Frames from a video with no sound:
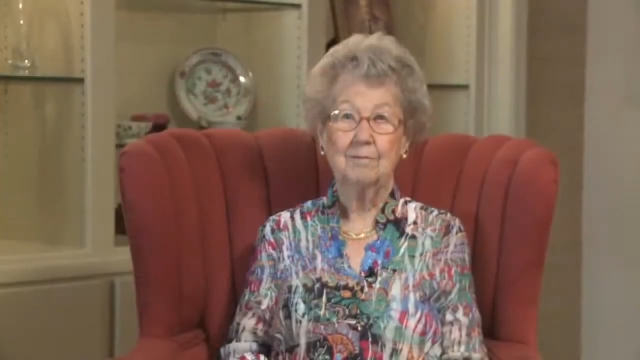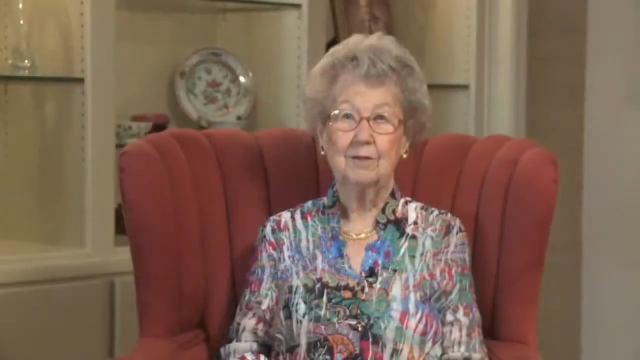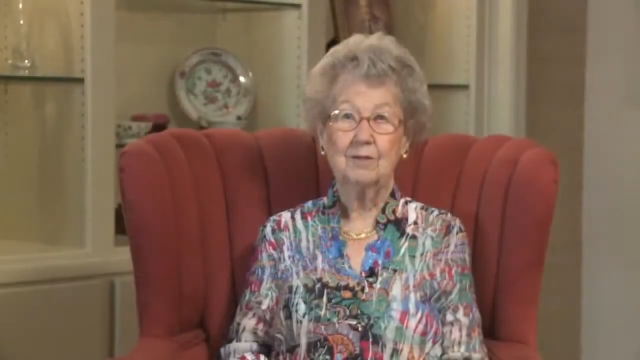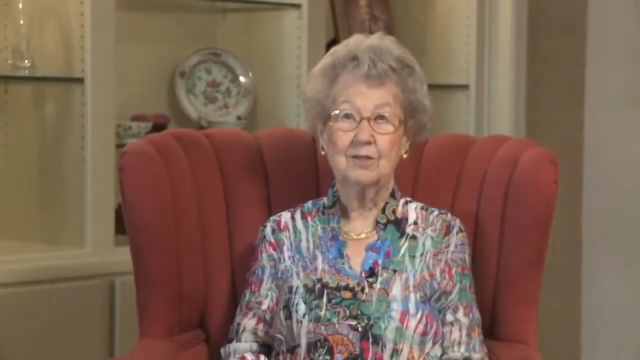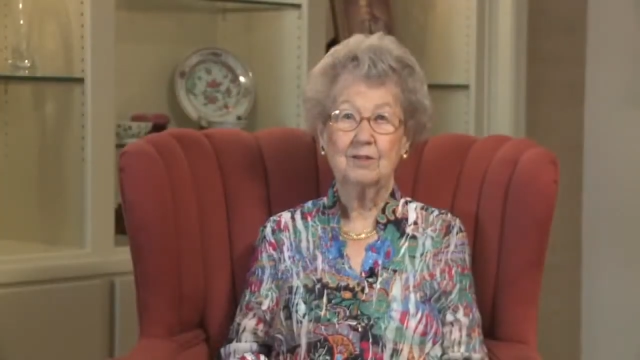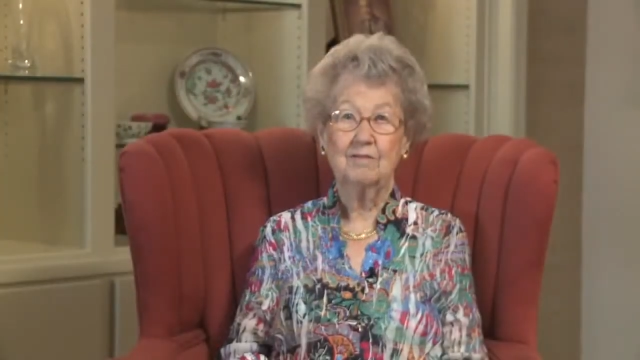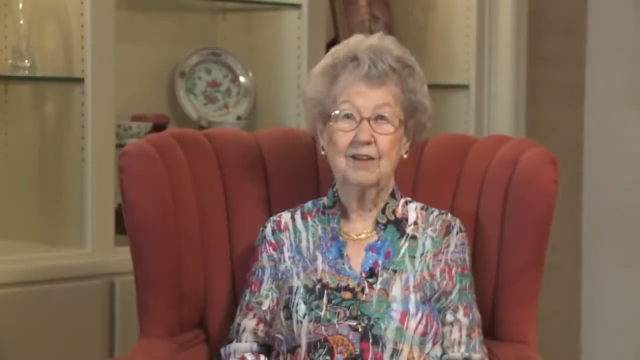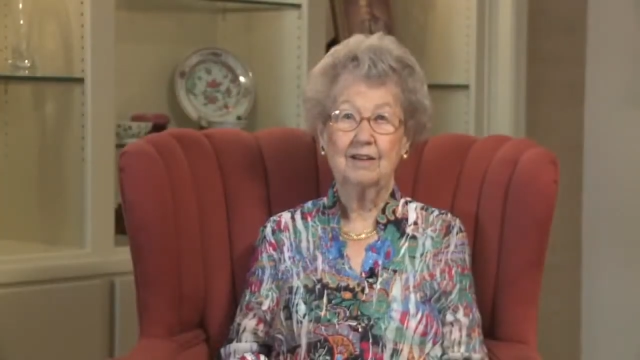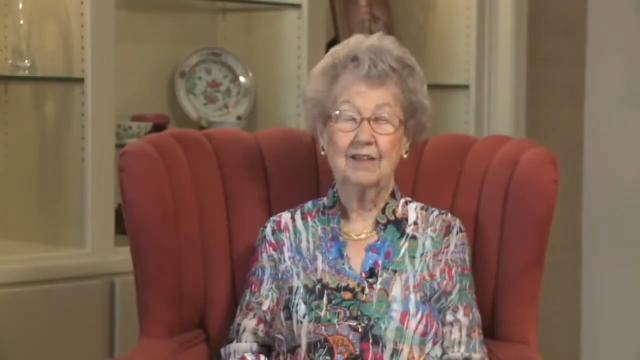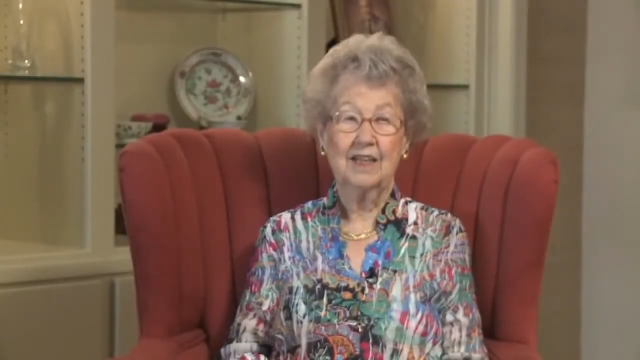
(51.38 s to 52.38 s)
Most
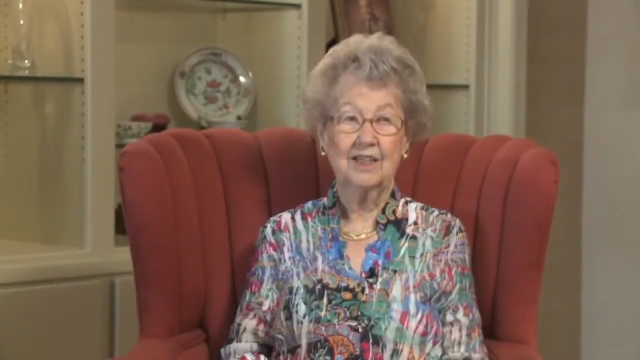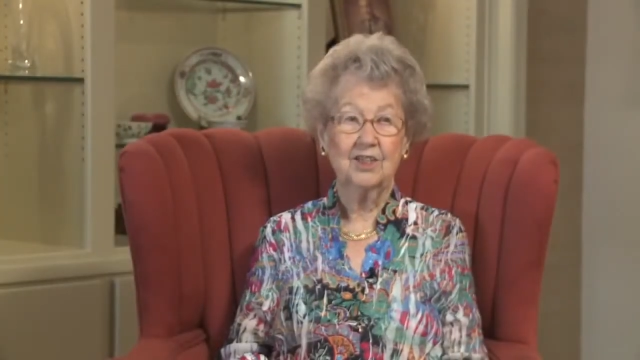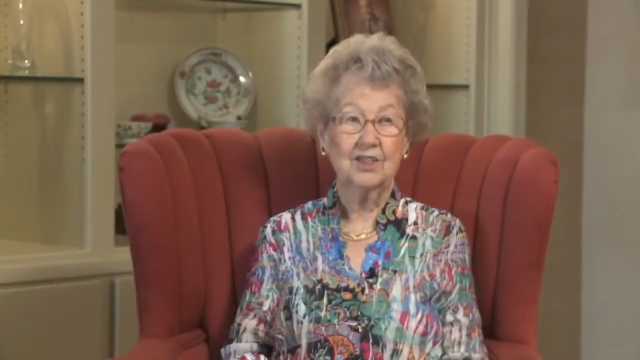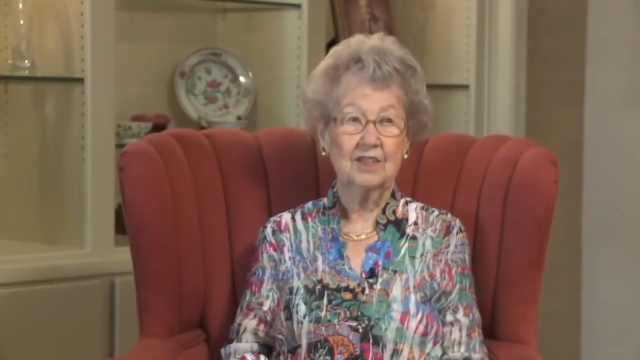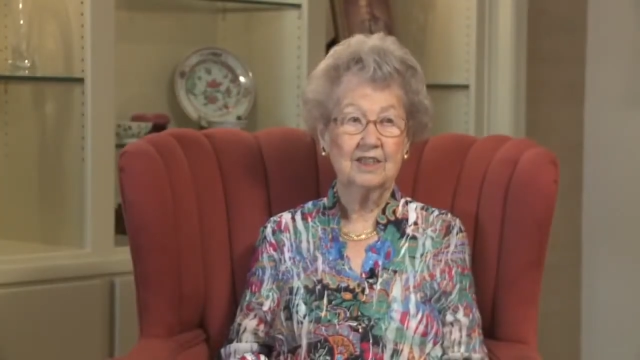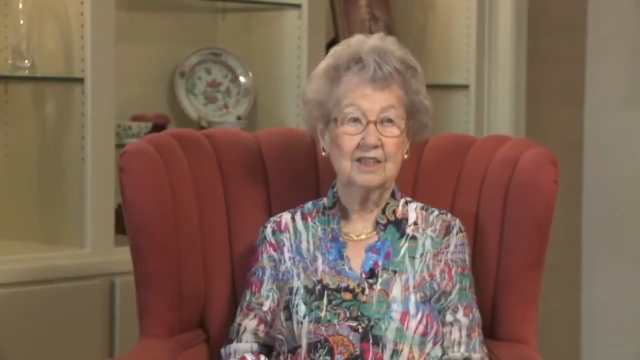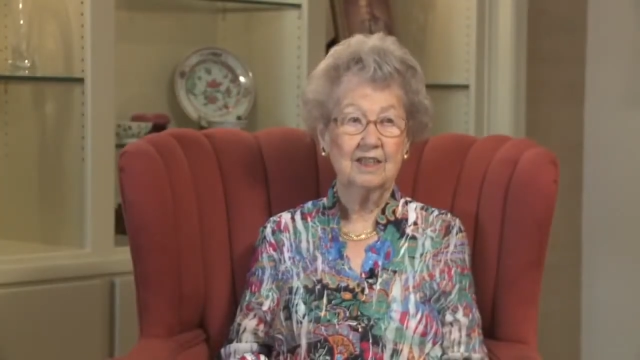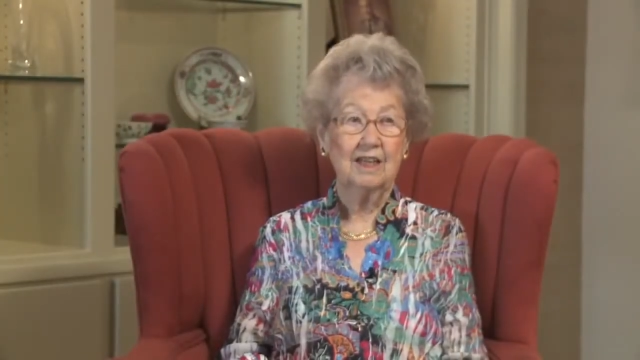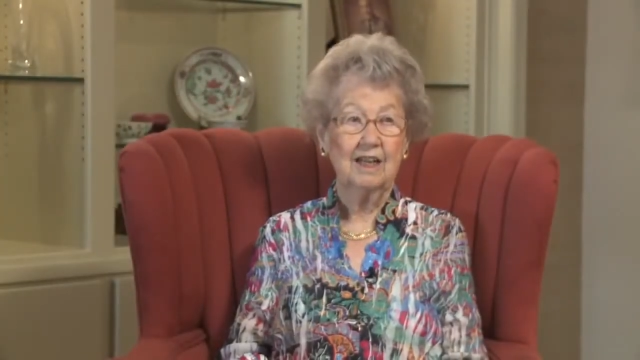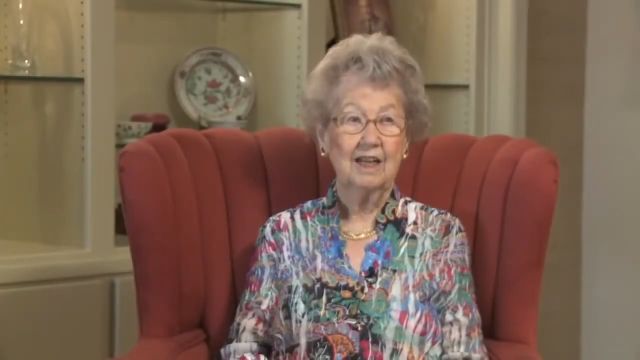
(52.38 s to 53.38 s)
foundations
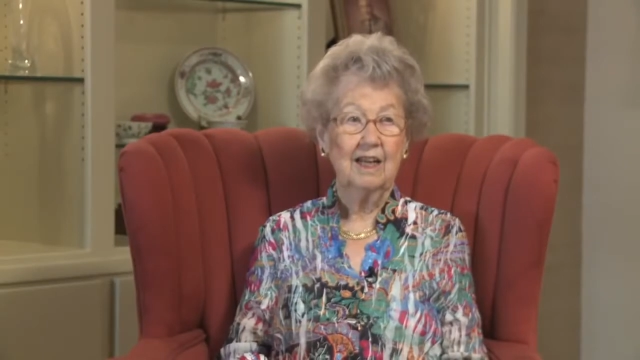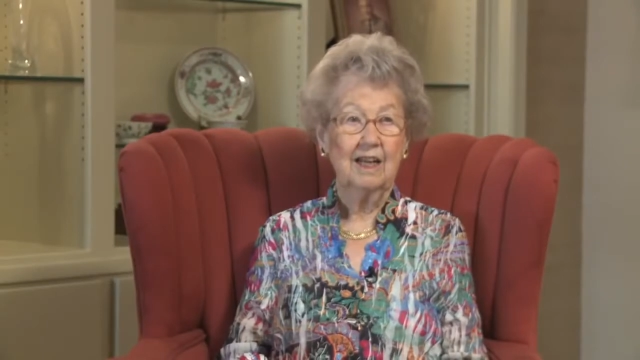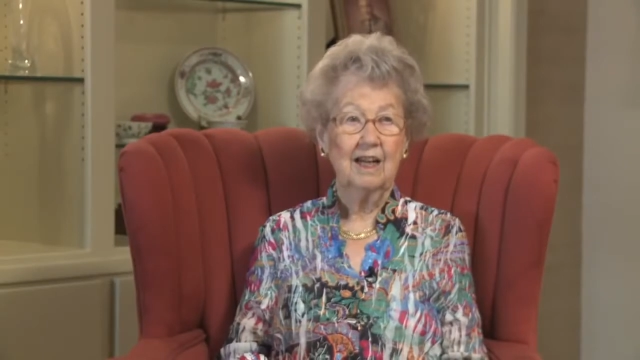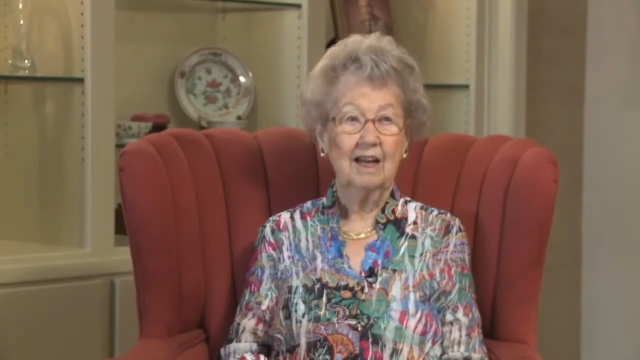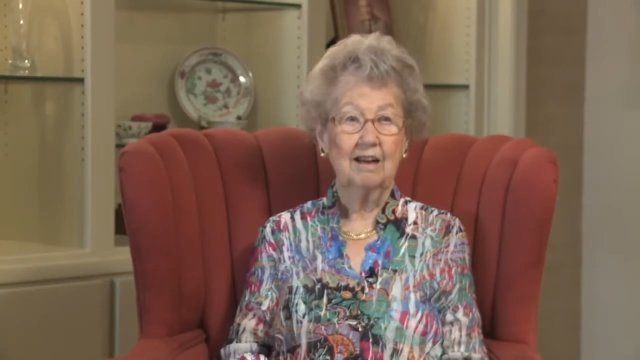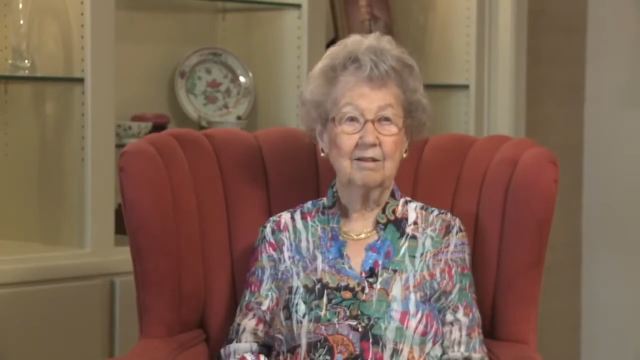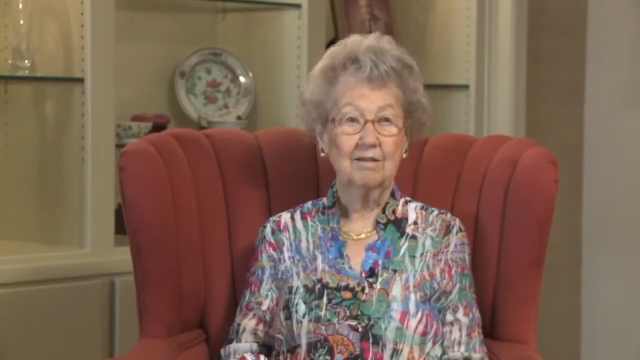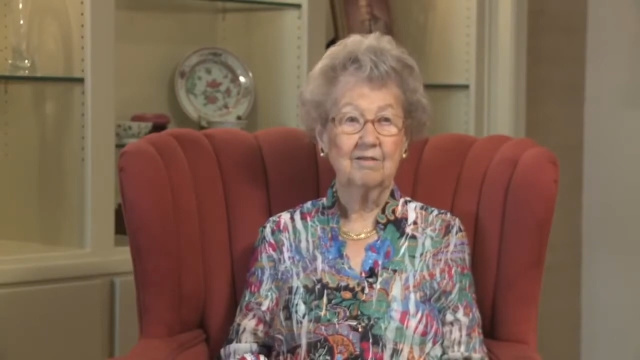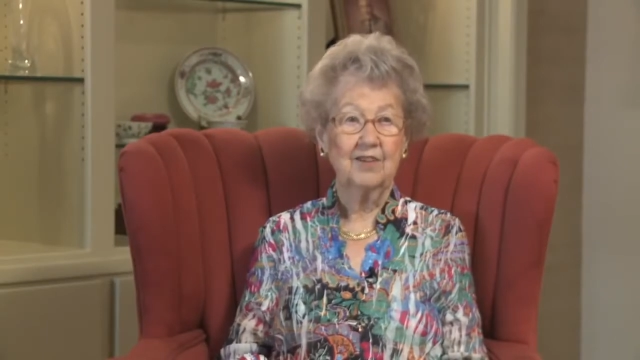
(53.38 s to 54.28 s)
are